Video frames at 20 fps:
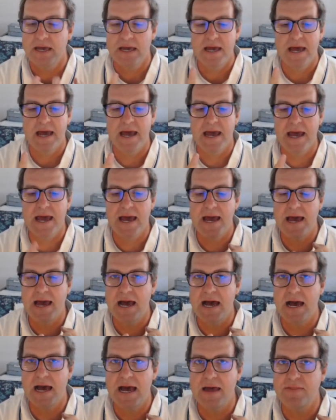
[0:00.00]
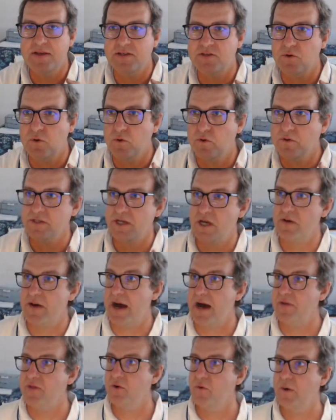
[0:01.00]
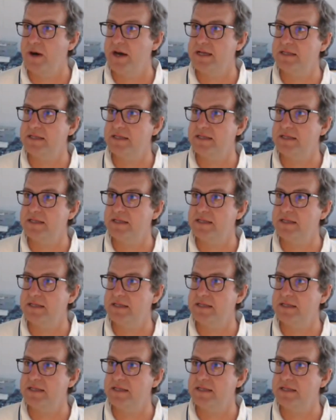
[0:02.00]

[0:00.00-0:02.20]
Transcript: Uh, and there's also